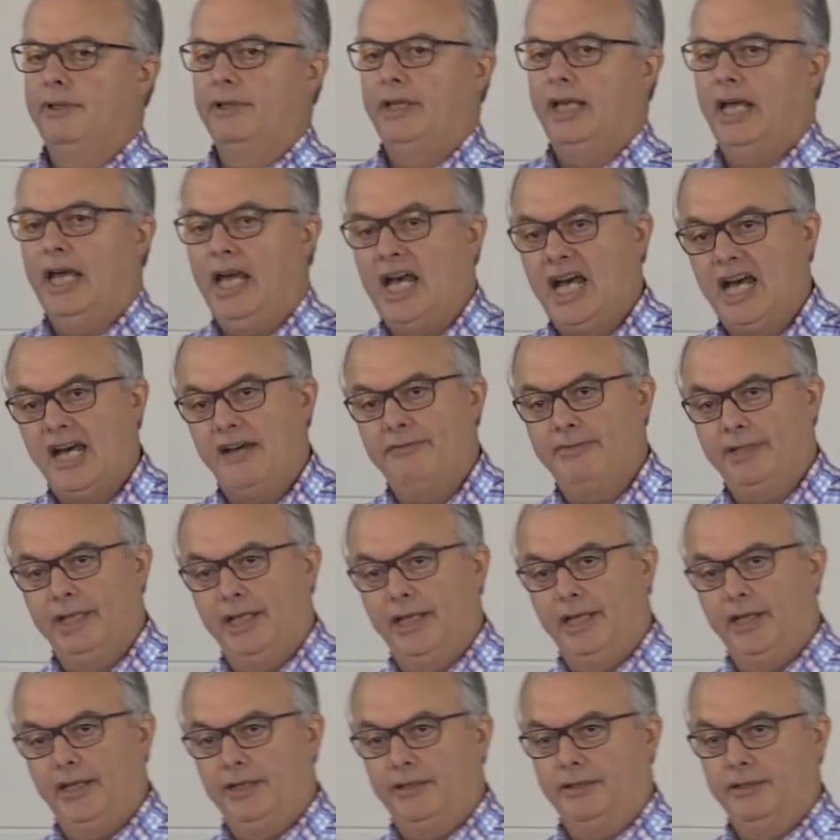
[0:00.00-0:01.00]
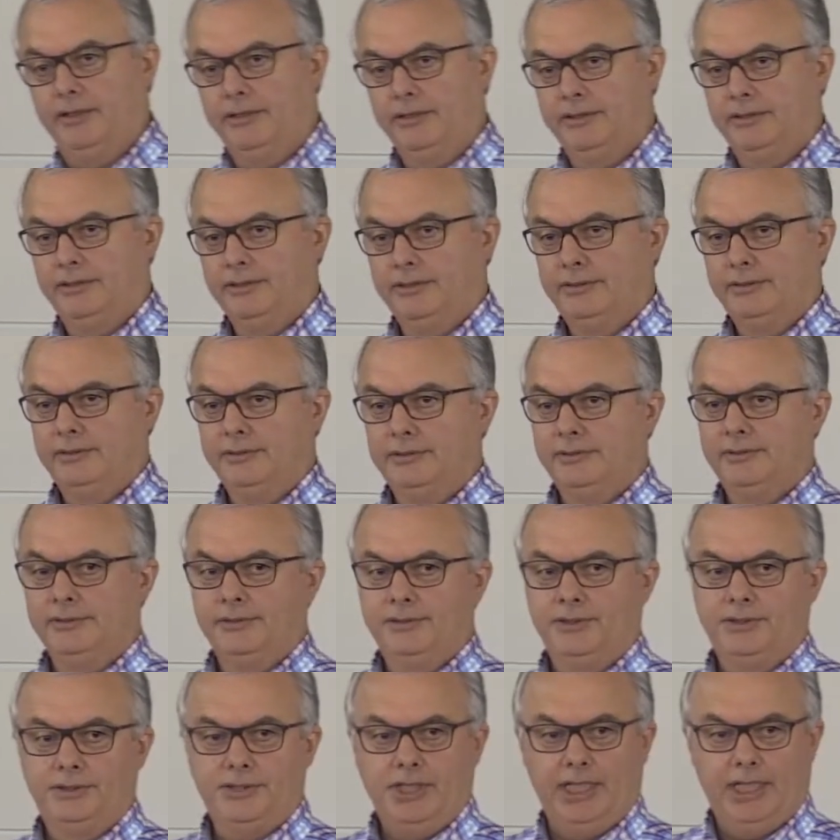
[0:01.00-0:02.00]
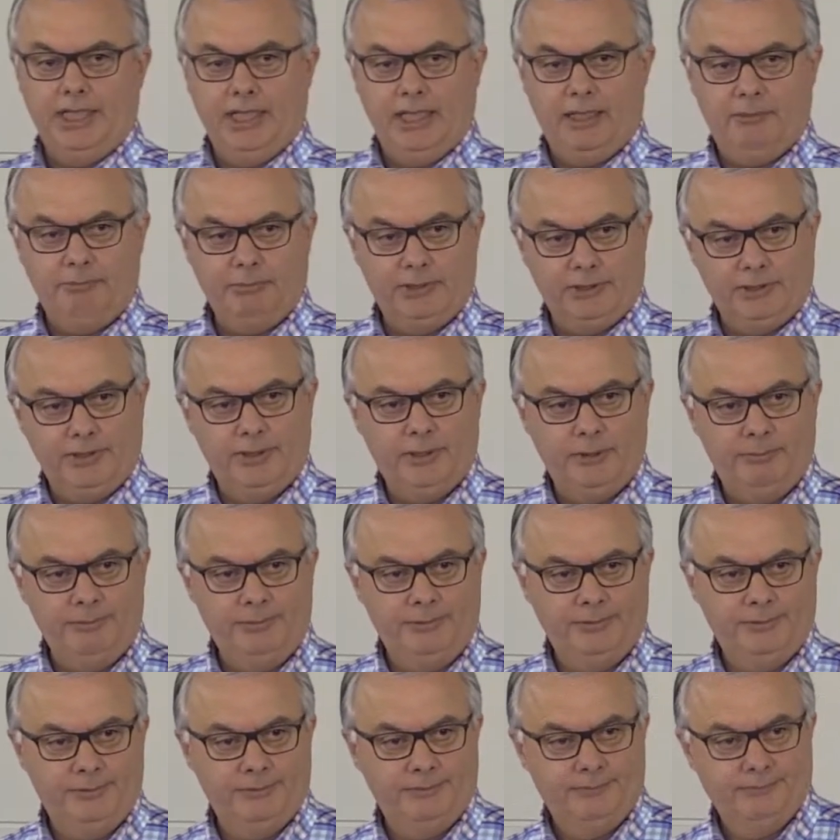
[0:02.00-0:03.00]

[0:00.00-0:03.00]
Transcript: half an hour chatting up the cops.